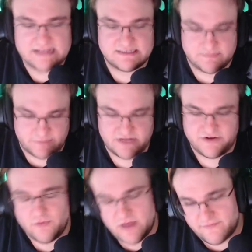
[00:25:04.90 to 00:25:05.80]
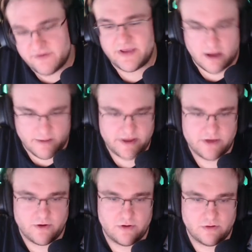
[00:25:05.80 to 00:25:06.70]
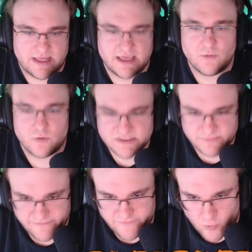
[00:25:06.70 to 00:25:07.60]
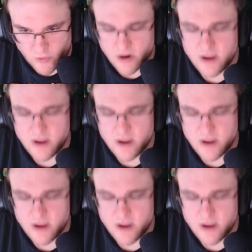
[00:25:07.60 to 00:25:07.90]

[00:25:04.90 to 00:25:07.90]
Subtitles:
be do everything on my own like it was before.